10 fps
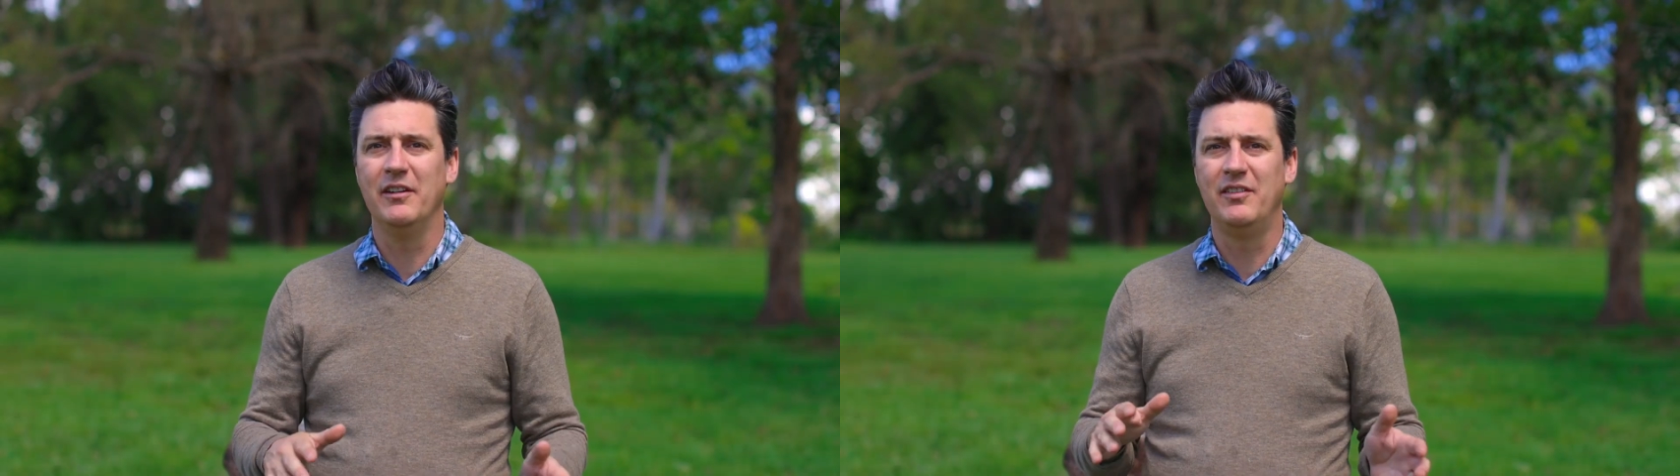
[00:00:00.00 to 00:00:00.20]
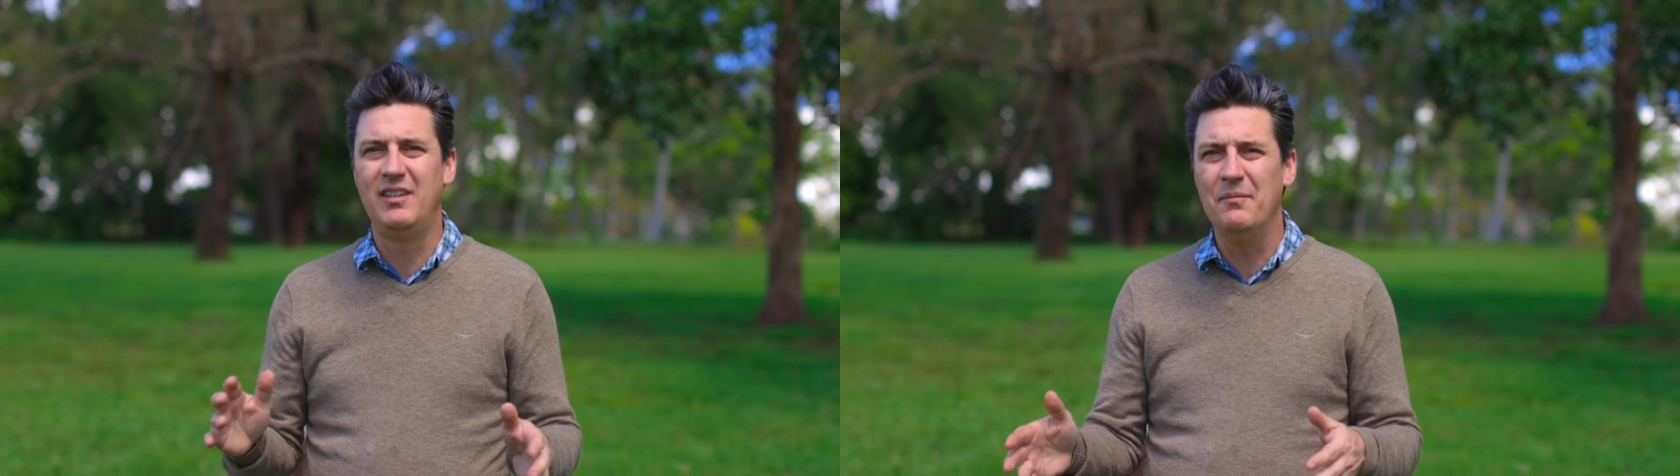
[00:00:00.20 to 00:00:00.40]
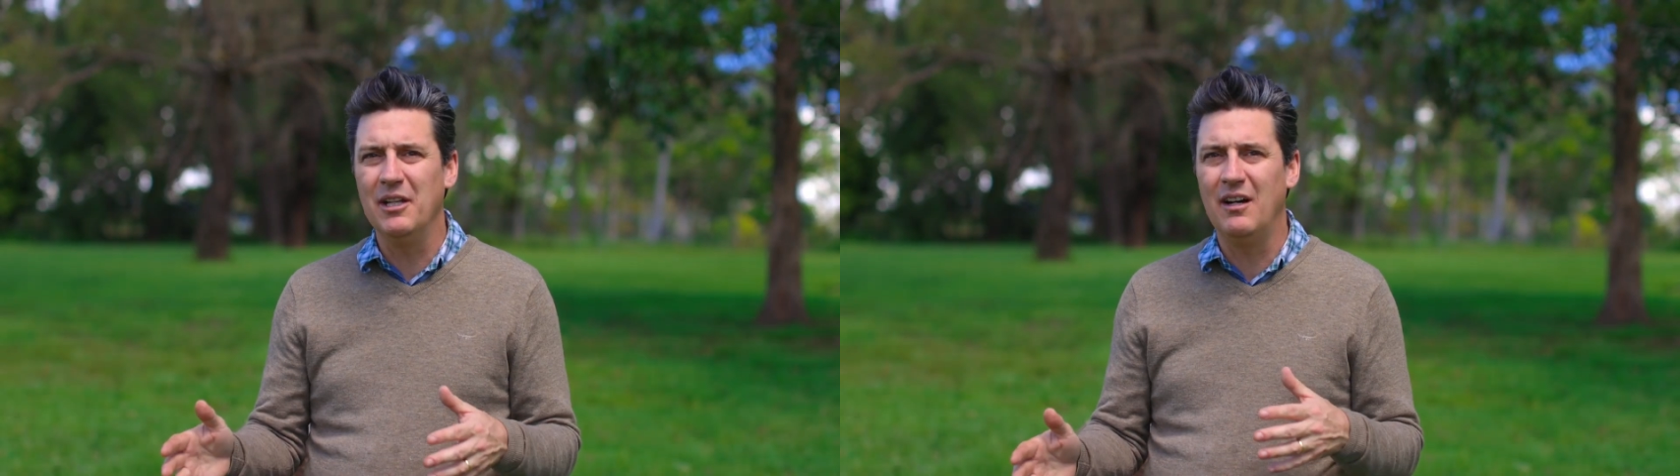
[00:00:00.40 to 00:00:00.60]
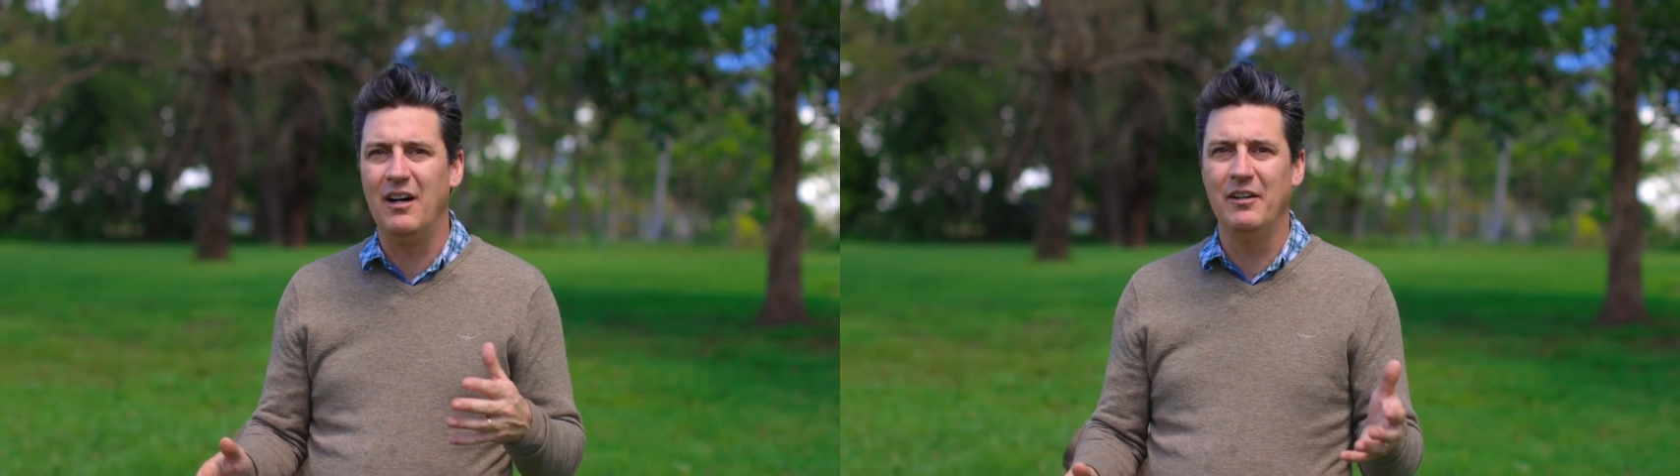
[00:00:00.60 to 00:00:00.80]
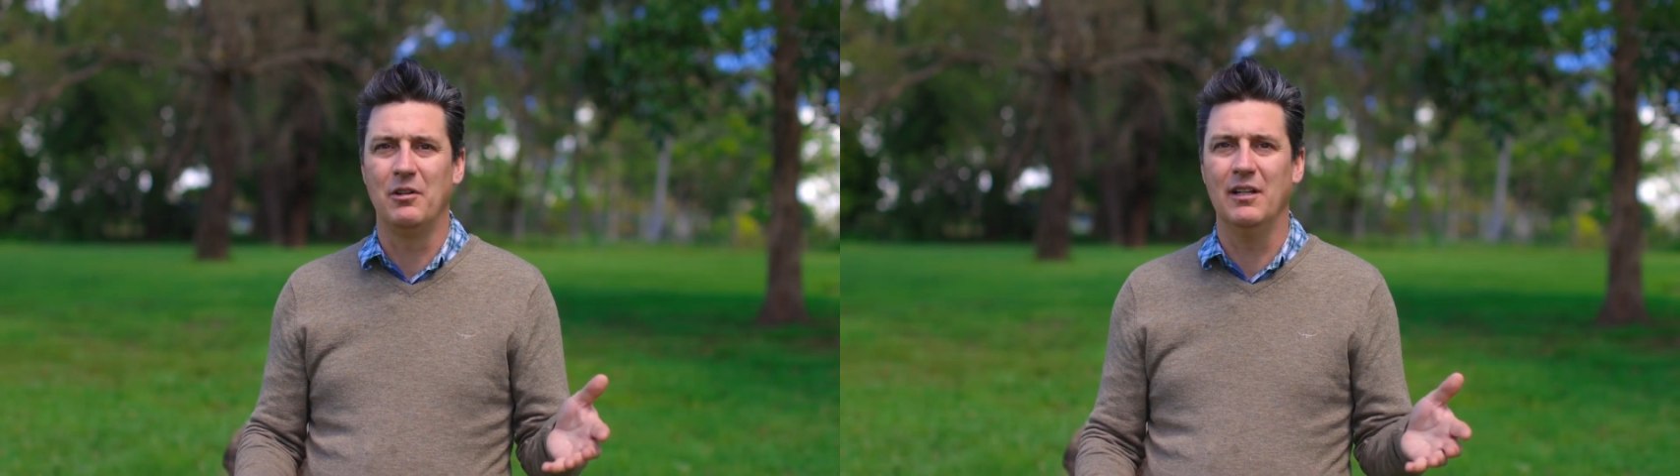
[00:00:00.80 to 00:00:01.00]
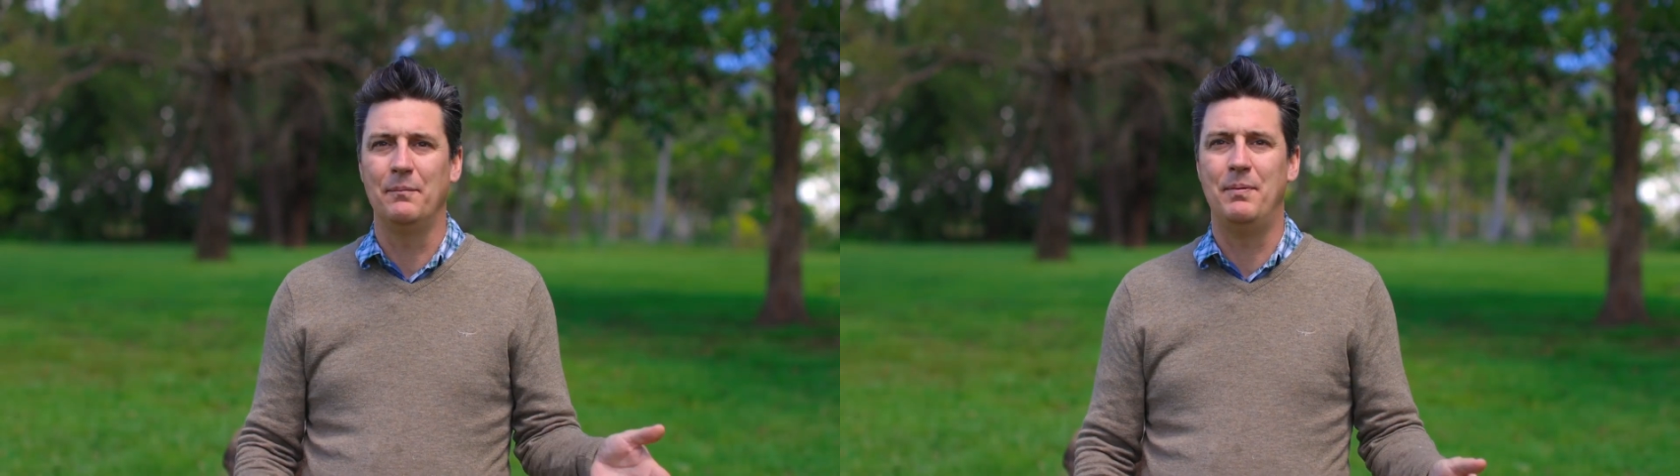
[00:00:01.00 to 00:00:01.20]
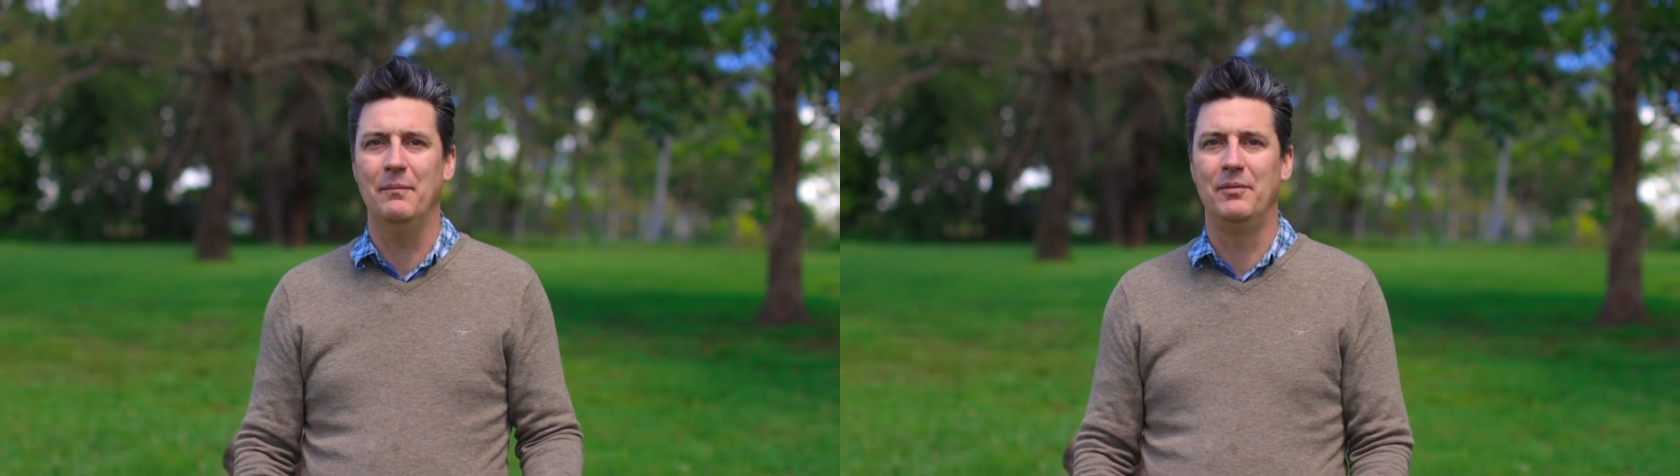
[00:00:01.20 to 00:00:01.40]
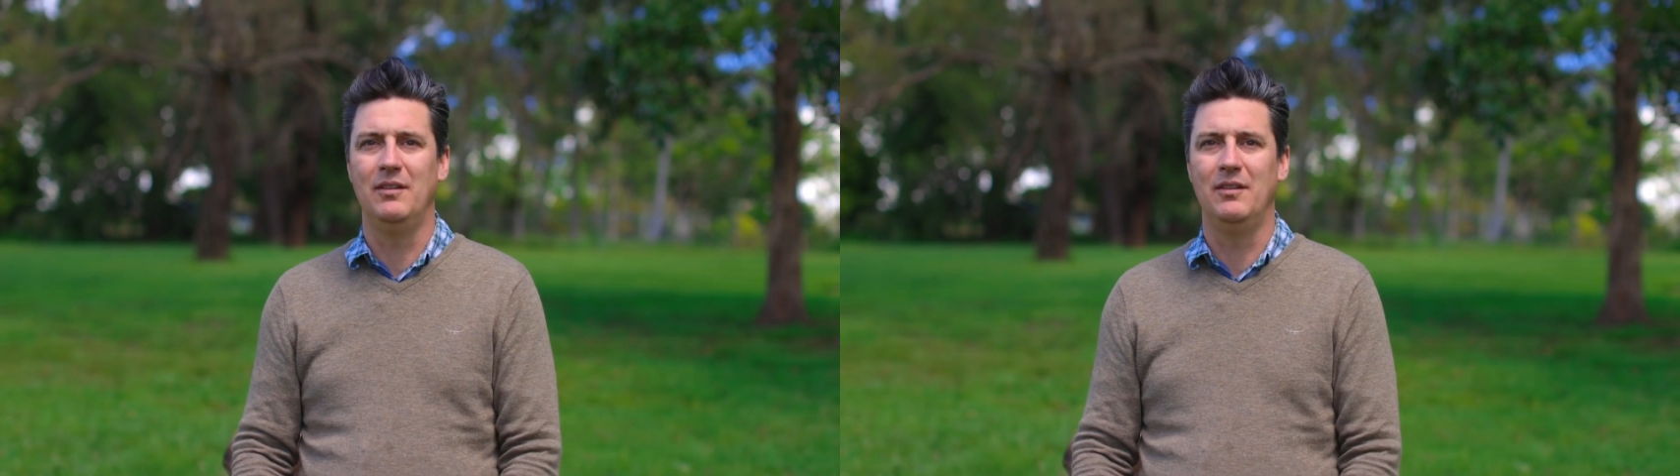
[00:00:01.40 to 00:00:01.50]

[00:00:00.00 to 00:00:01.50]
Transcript: on a similar hydraulic pump